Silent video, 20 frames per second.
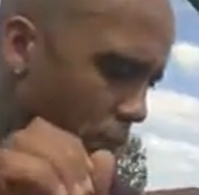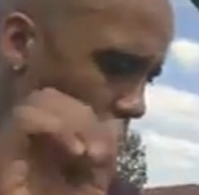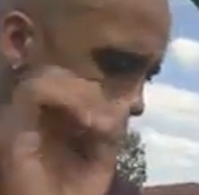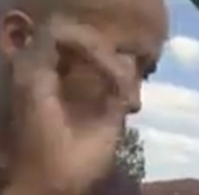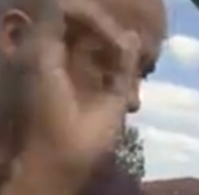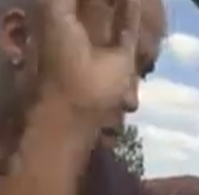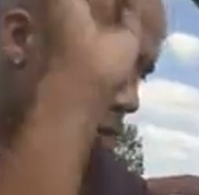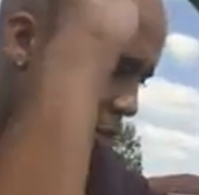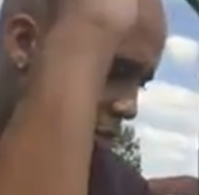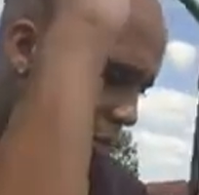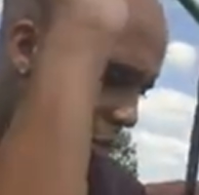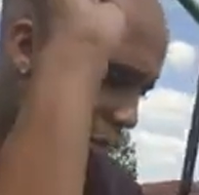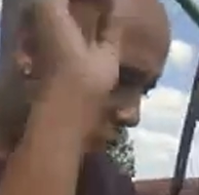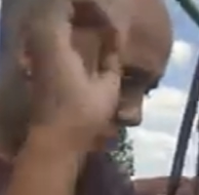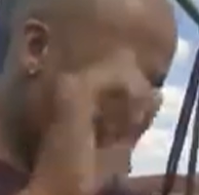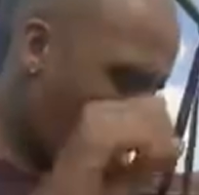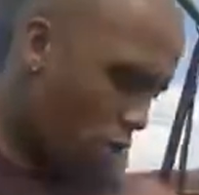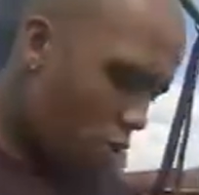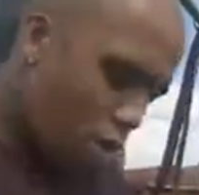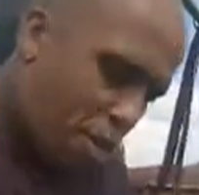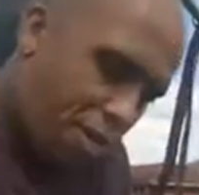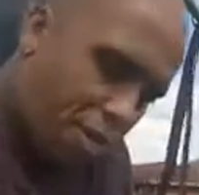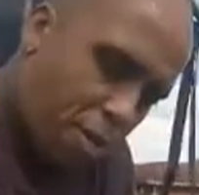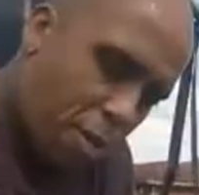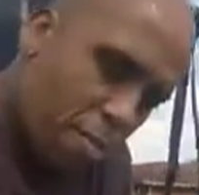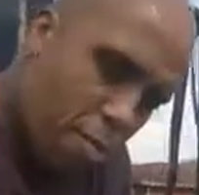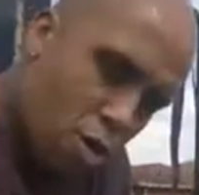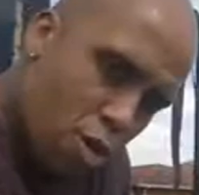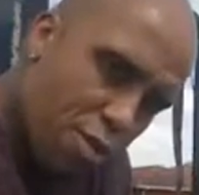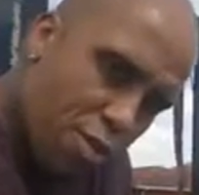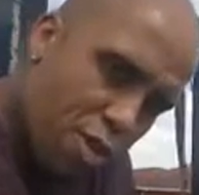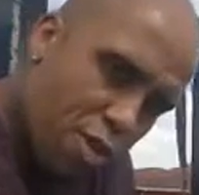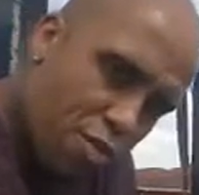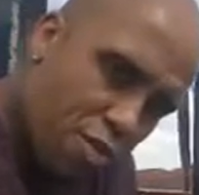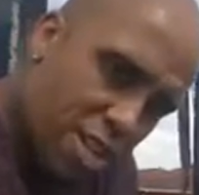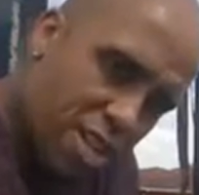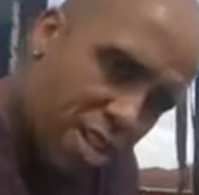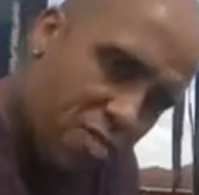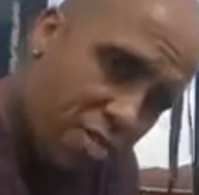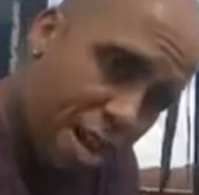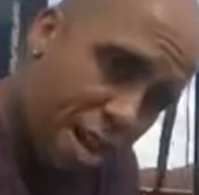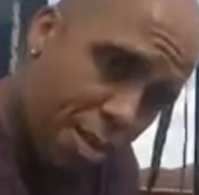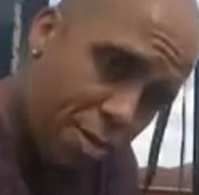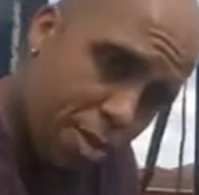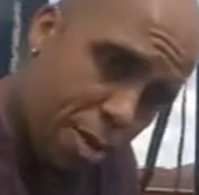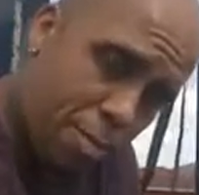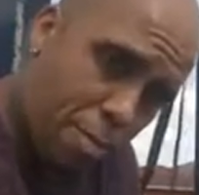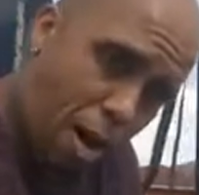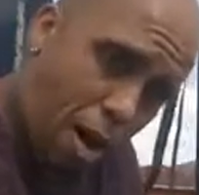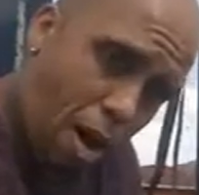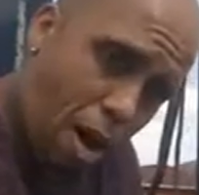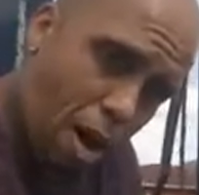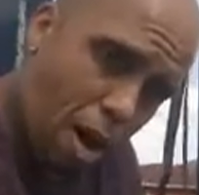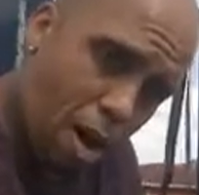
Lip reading: your wrists around the bar